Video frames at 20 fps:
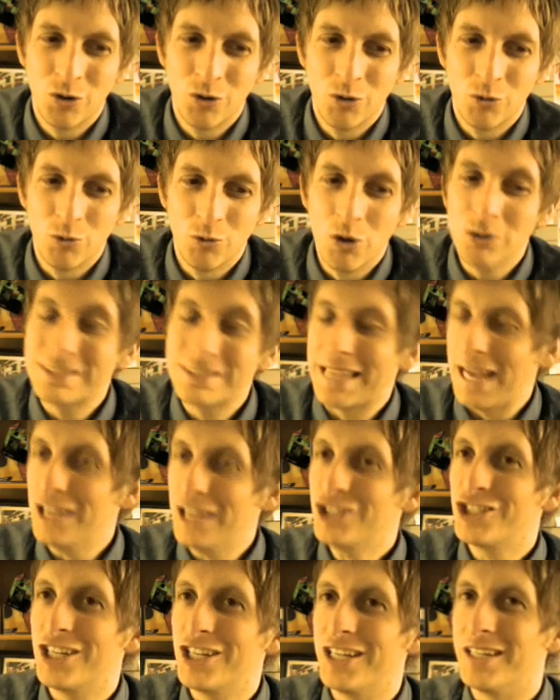
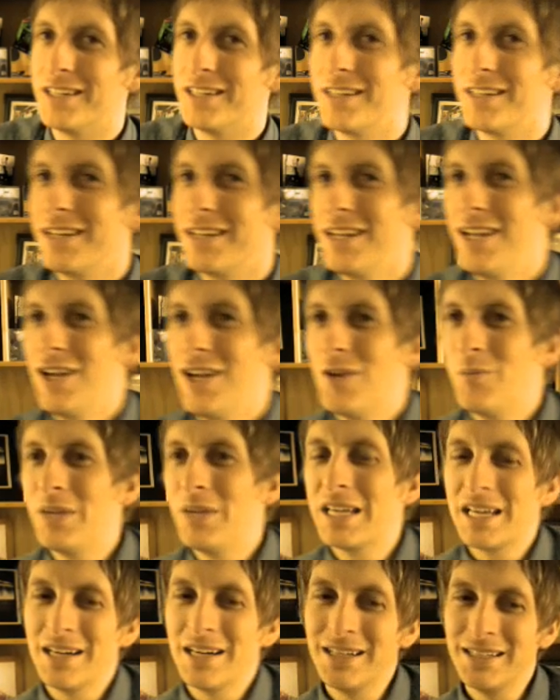Rotation.
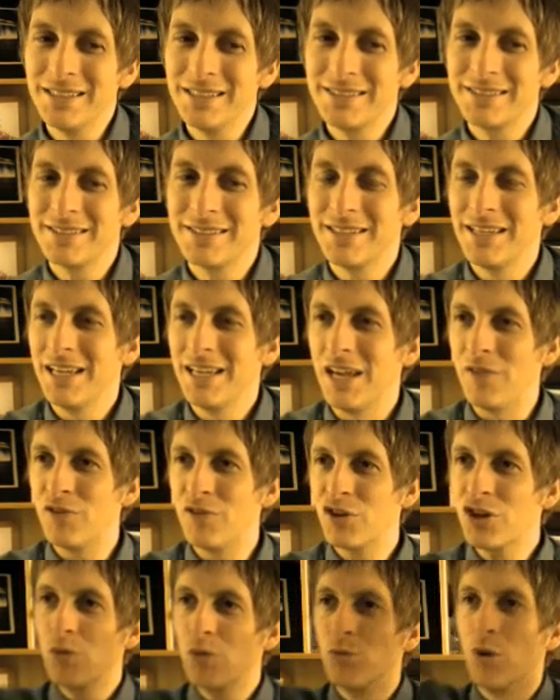Because if you're going to